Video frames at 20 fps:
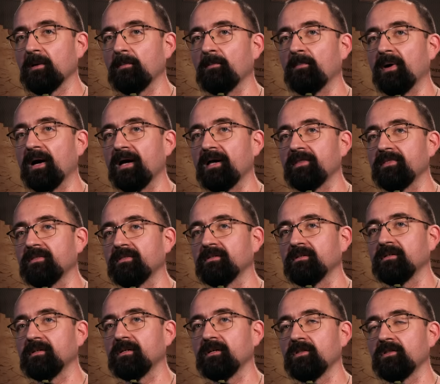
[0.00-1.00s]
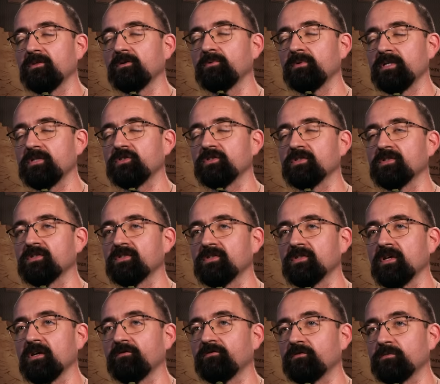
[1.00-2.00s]
combined the regions
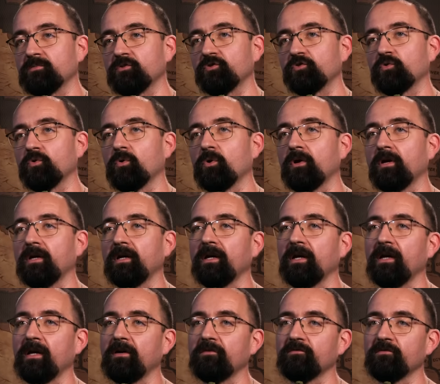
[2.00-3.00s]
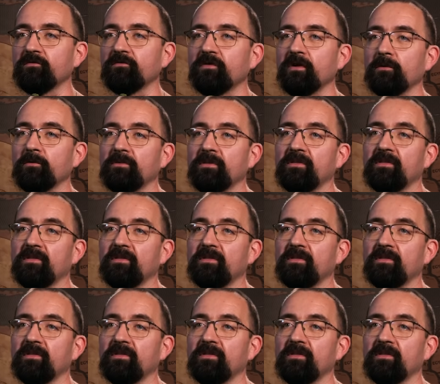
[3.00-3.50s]
from Troy and from Pharaoh,